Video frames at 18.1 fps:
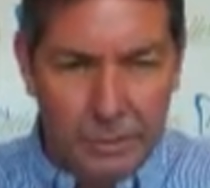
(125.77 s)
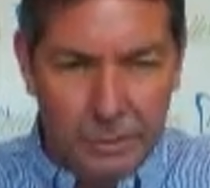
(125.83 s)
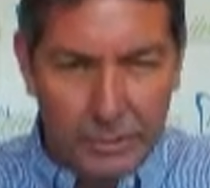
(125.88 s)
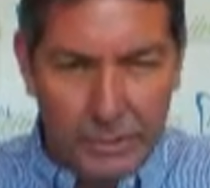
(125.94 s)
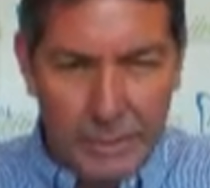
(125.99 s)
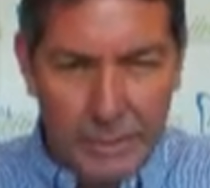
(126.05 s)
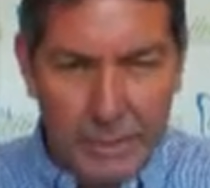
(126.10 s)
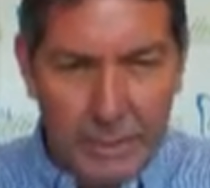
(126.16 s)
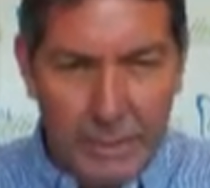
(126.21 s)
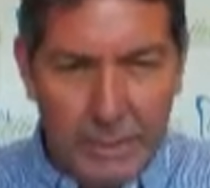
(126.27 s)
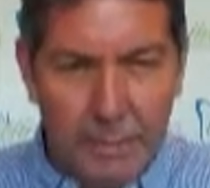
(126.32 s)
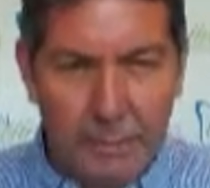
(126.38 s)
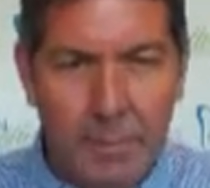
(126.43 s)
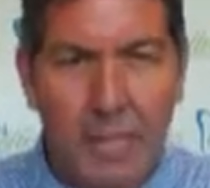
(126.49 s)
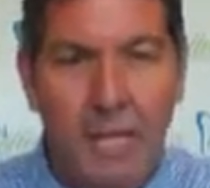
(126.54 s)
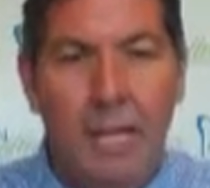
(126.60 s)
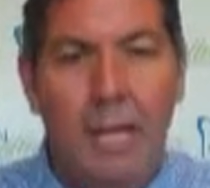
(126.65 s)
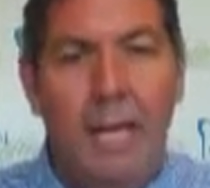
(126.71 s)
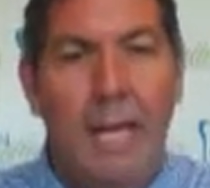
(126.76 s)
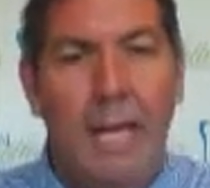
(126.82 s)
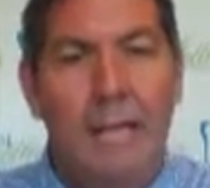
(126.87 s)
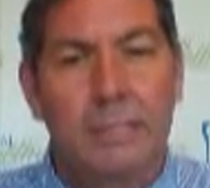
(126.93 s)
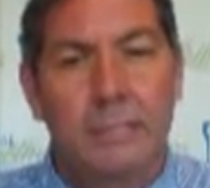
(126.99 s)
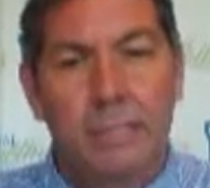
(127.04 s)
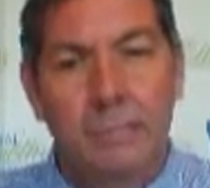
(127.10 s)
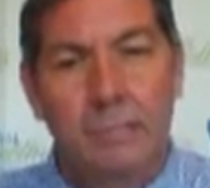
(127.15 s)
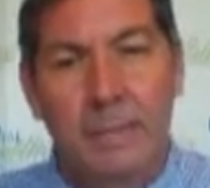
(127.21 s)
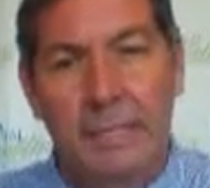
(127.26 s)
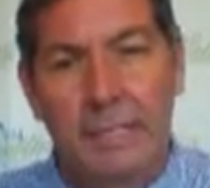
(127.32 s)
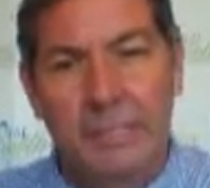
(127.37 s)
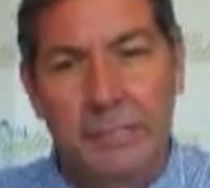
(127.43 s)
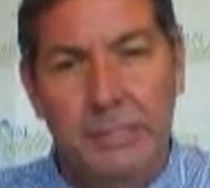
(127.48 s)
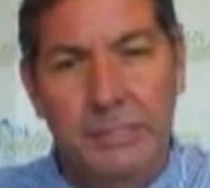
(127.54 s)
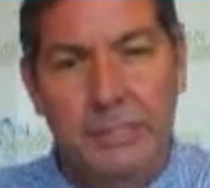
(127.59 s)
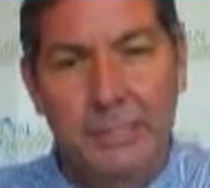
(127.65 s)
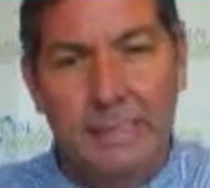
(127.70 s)
Your team has your
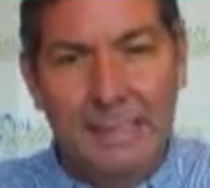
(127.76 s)
patients